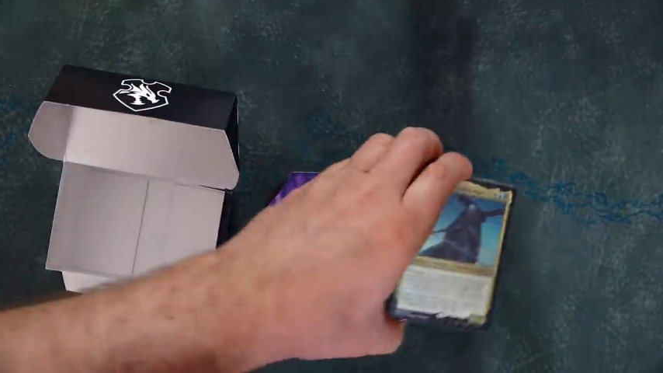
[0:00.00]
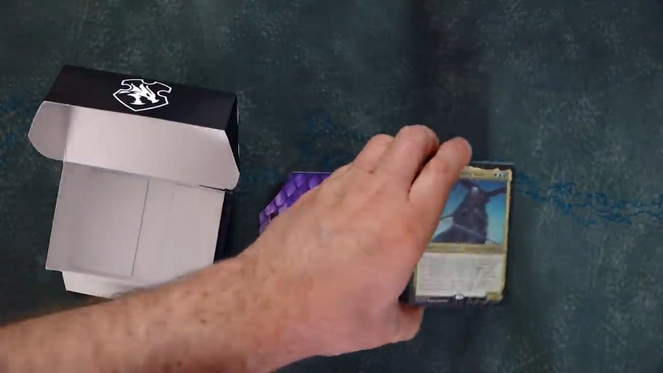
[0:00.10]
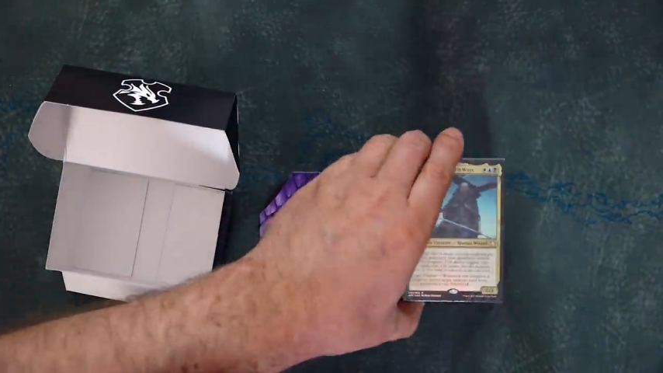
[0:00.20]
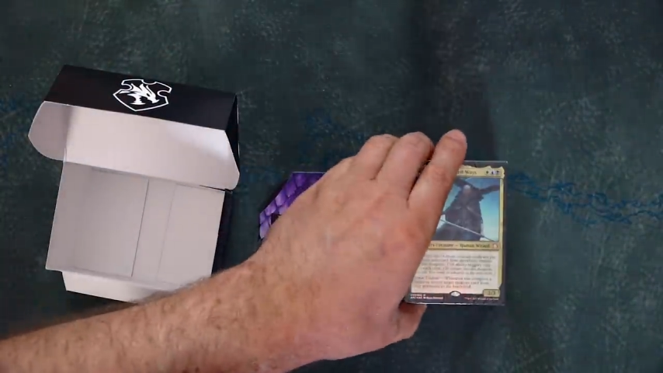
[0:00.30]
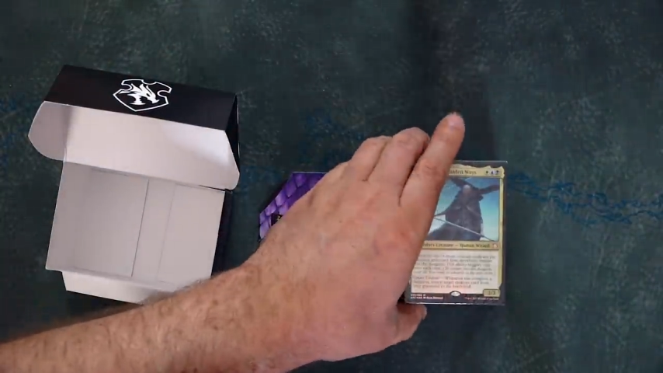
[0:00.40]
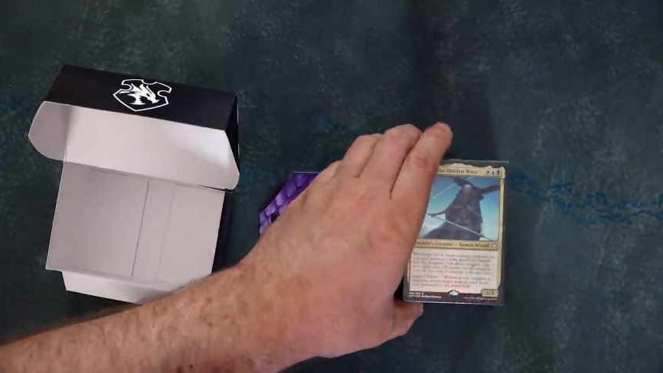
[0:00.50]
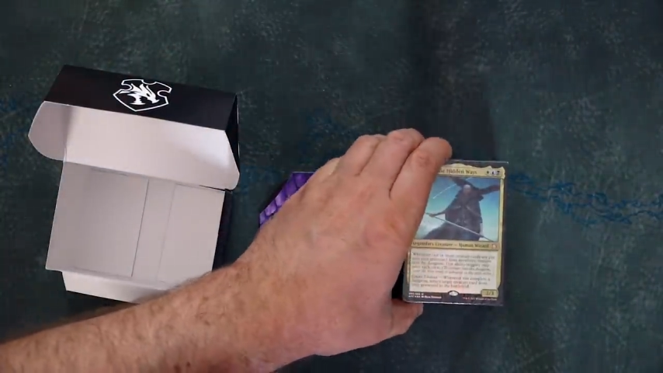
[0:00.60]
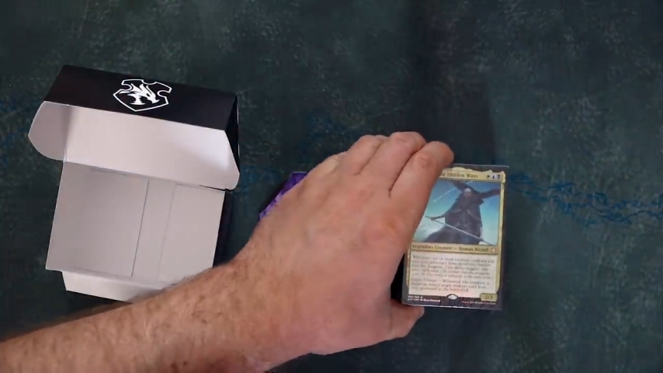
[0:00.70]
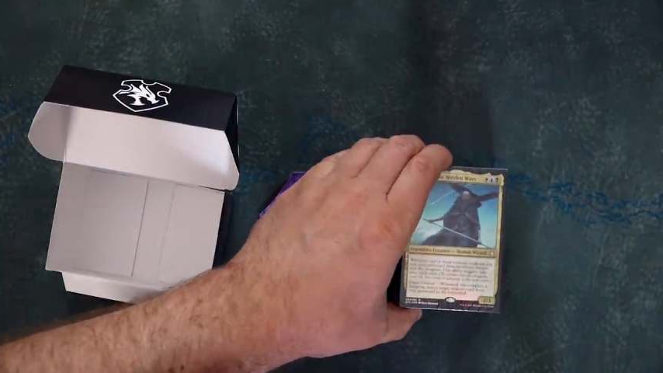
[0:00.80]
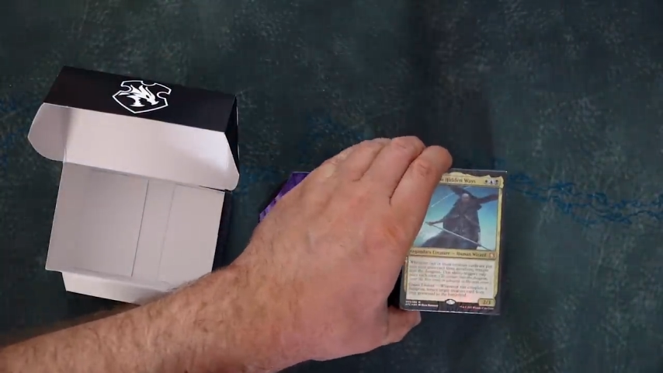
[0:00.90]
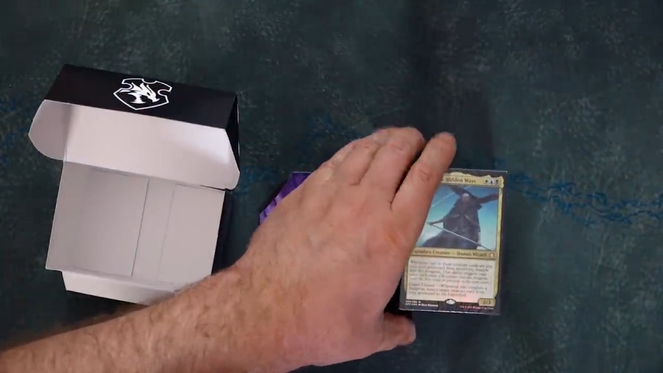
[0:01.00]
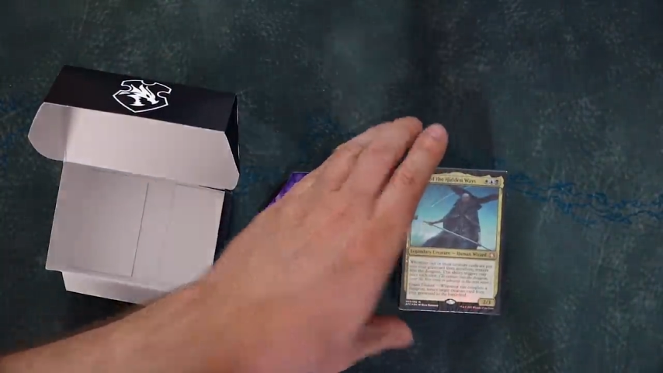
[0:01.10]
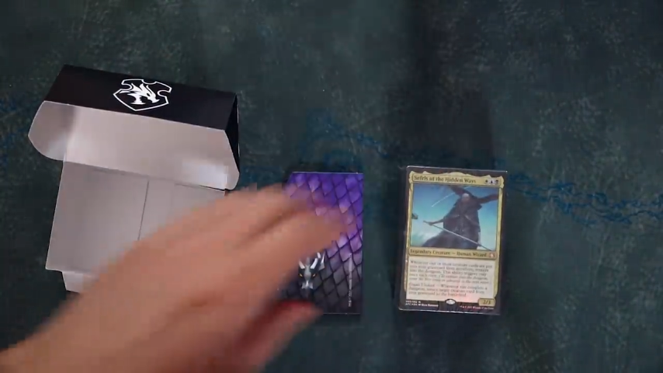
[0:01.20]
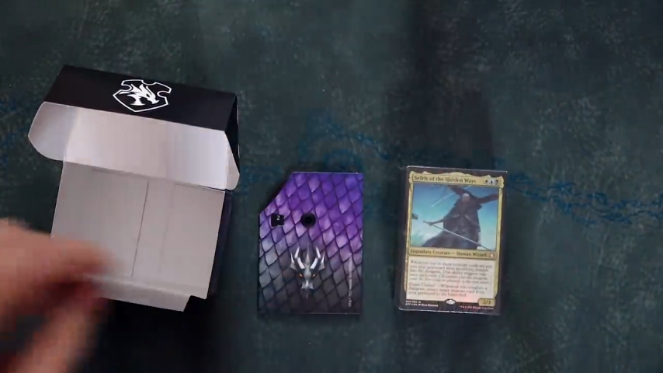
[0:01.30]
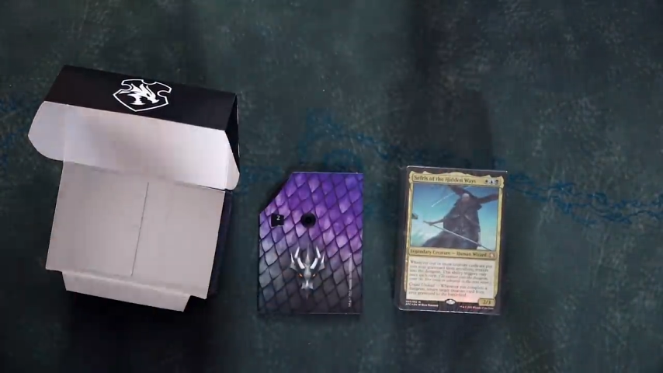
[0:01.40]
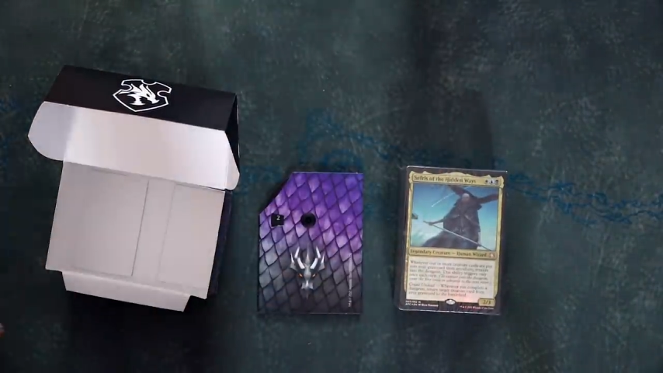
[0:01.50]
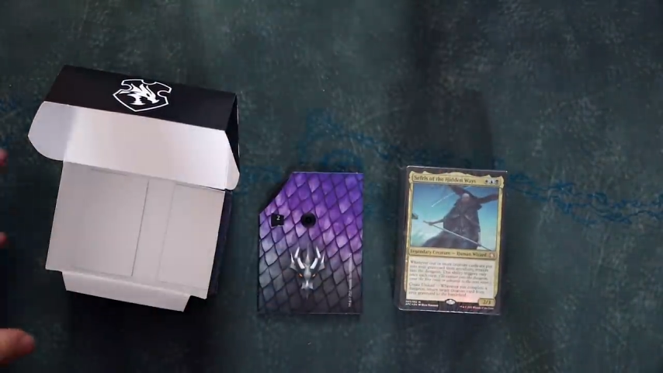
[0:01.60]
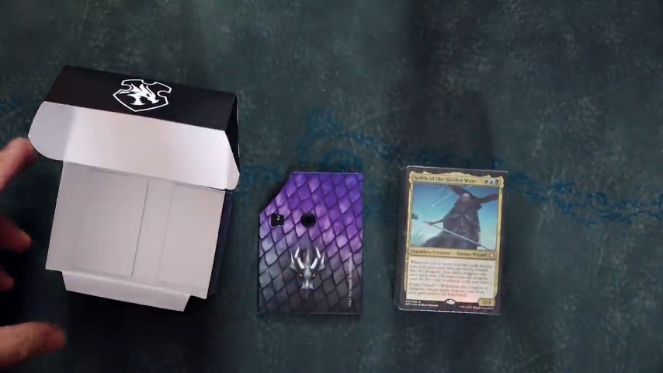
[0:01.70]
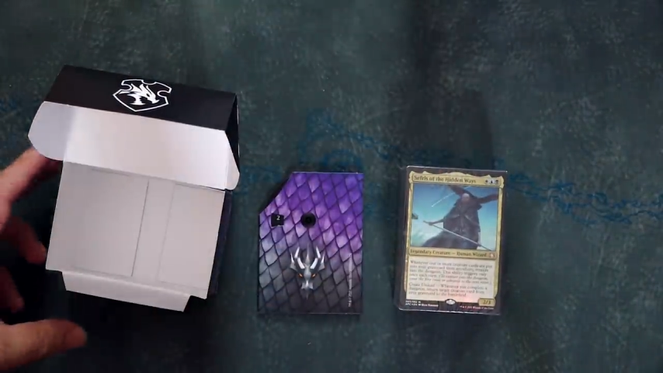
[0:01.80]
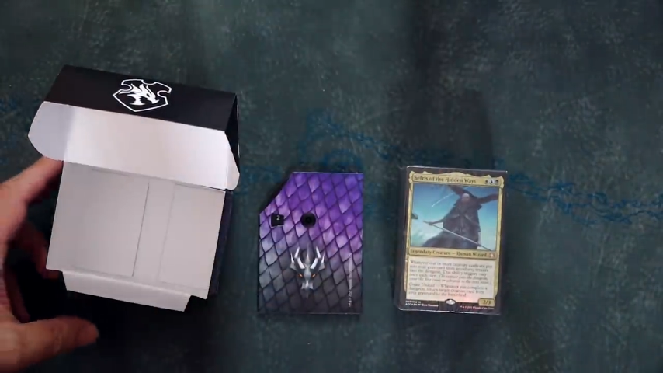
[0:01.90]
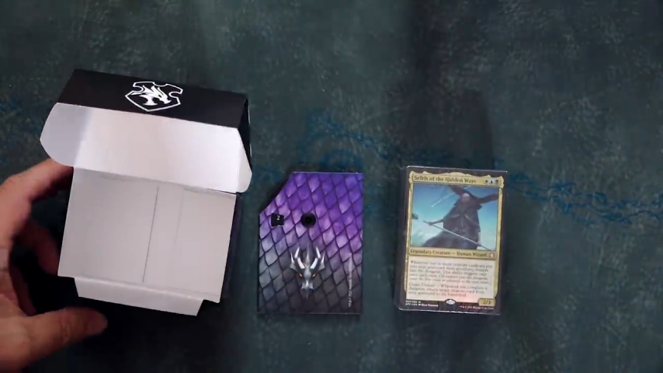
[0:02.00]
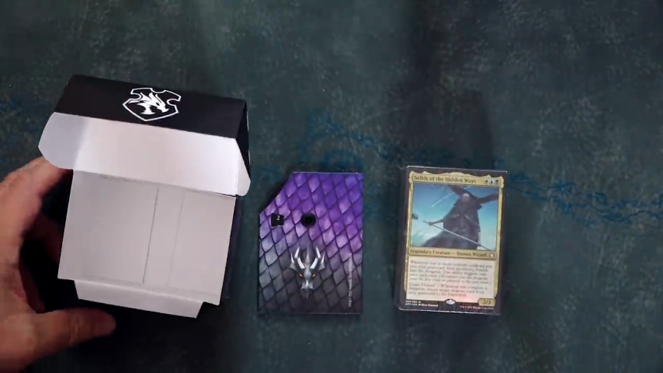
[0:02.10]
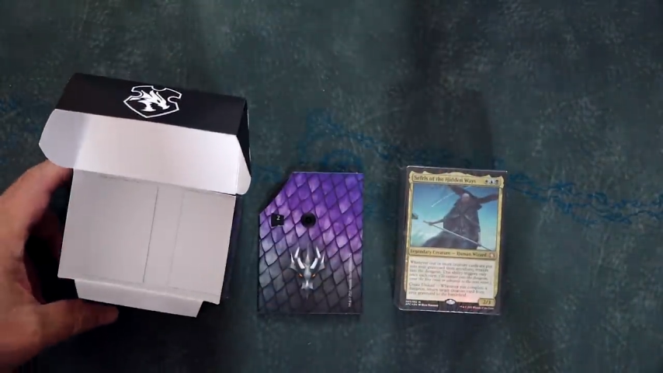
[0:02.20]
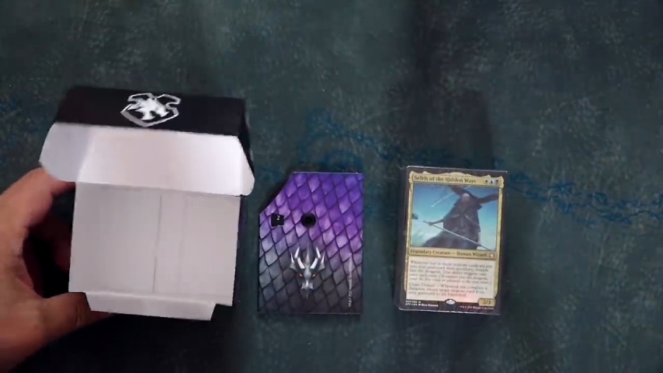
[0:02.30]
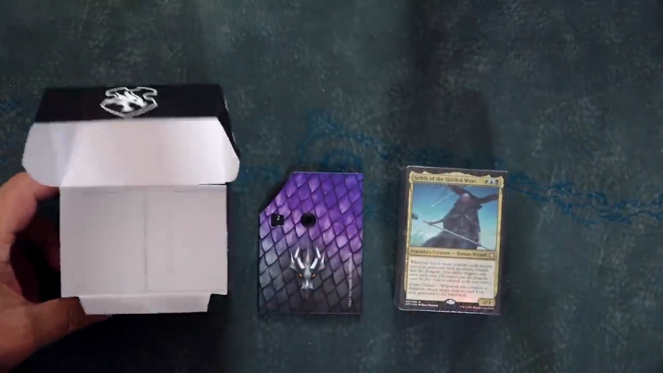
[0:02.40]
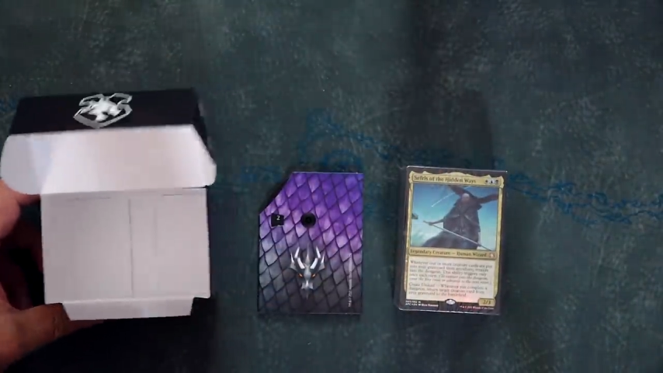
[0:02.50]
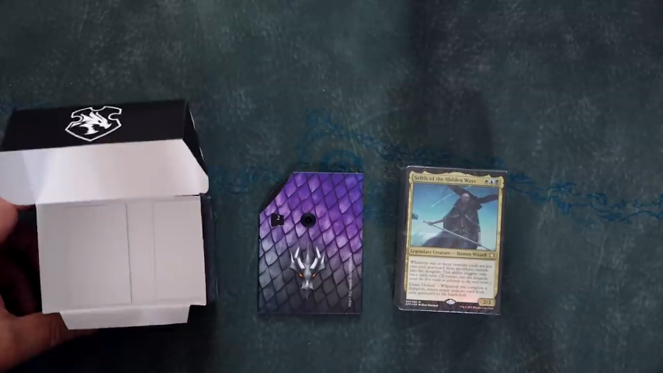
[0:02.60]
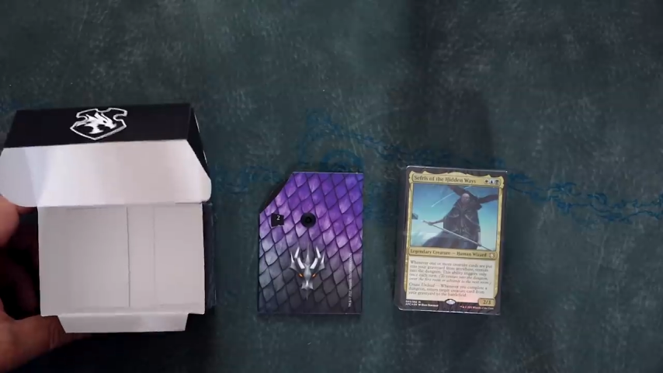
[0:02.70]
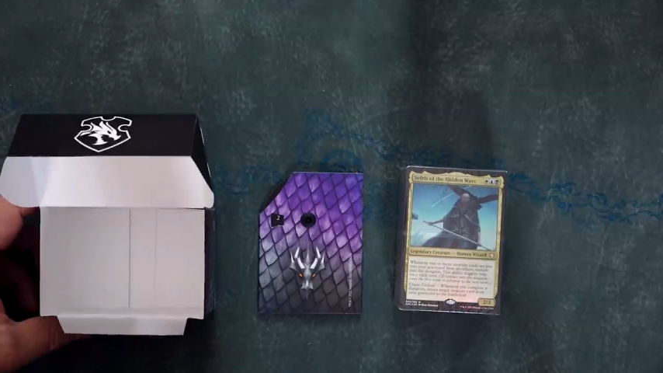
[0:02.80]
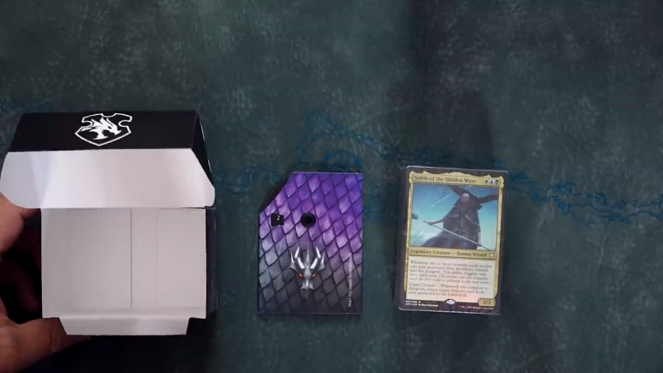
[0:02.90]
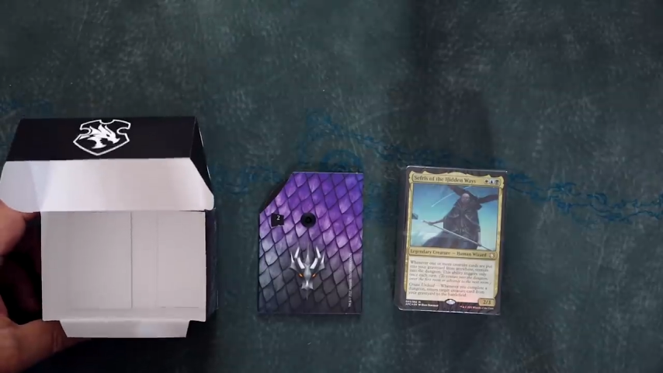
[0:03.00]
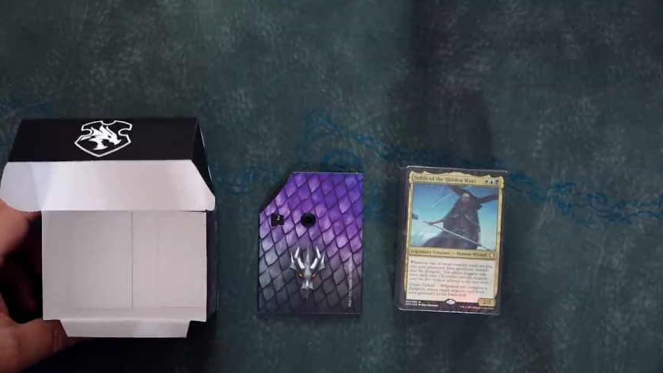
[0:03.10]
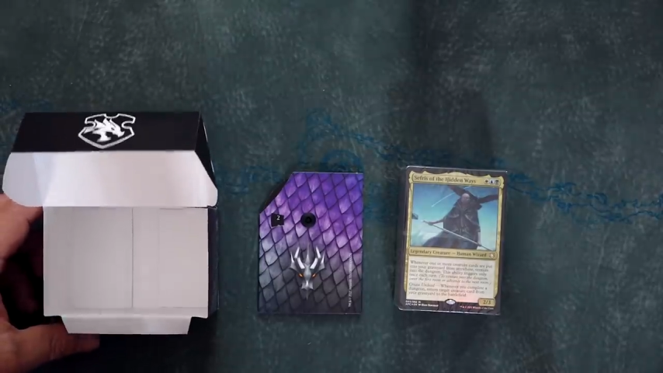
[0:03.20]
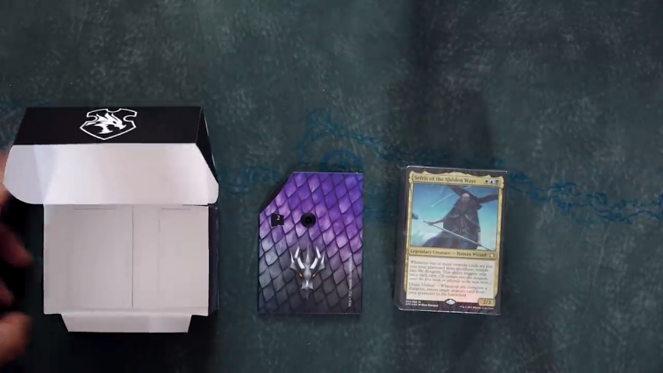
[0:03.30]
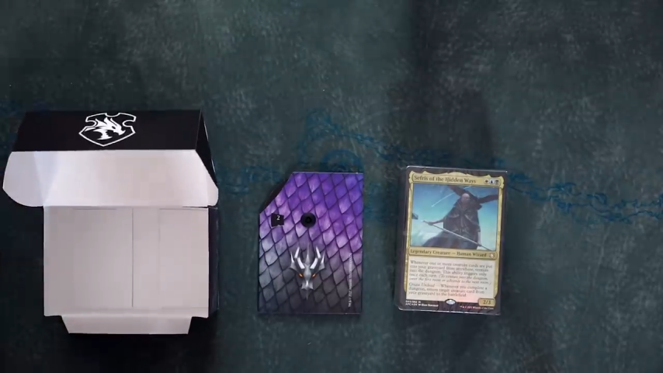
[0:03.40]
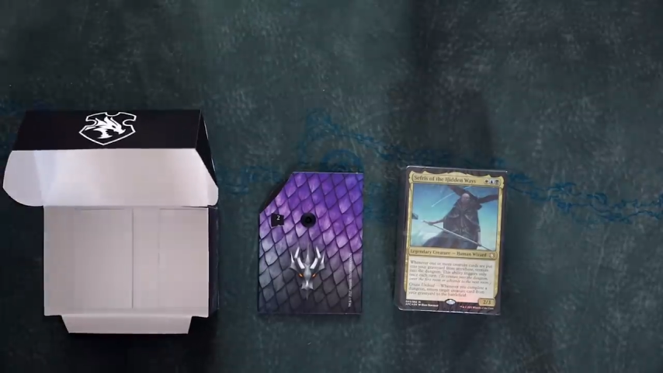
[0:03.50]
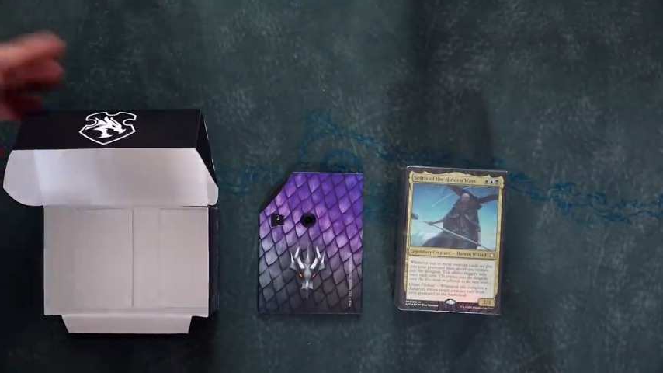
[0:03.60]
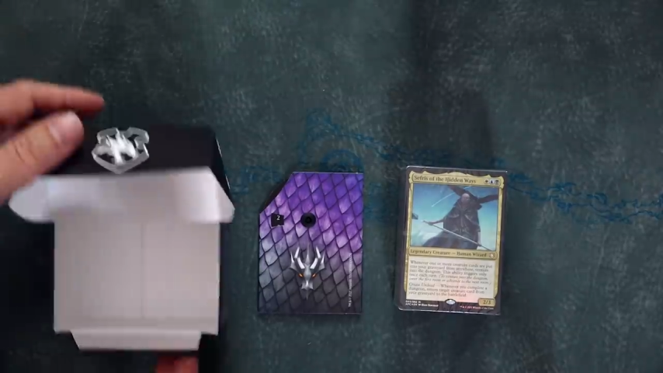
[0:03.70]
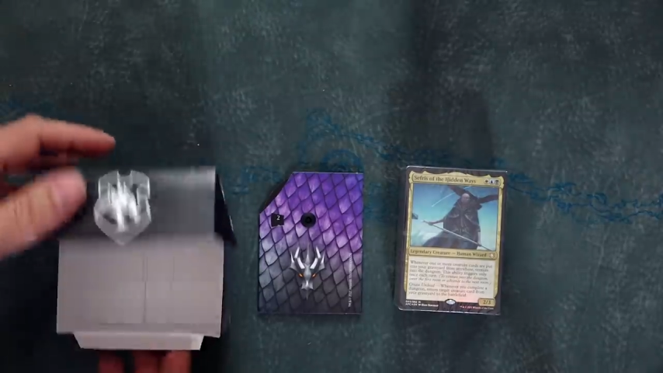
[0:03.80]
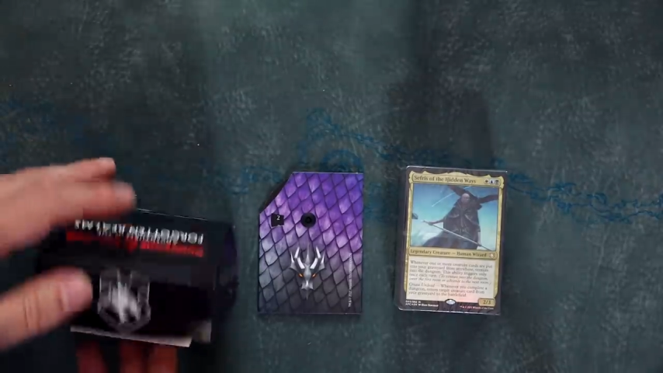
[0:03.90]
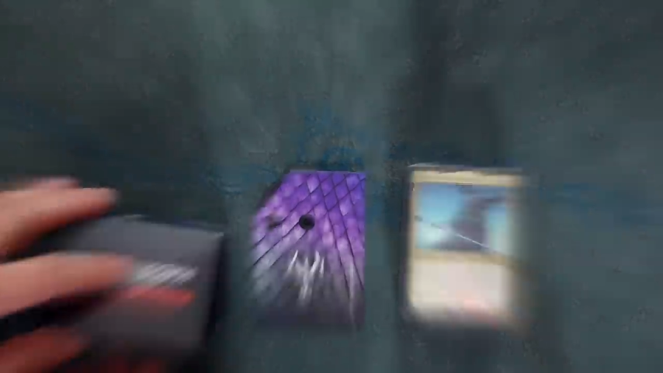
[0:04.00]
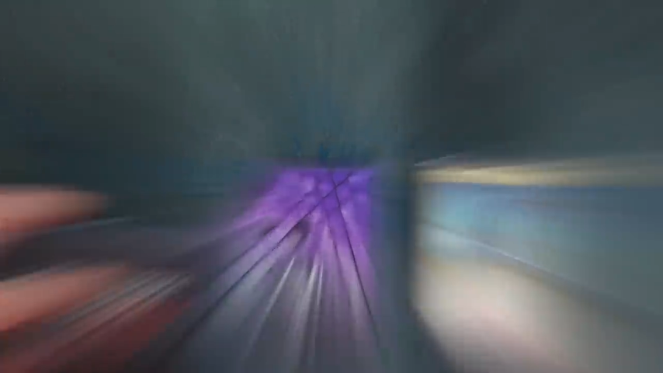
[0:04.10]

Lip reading: [unreadable: no face in view]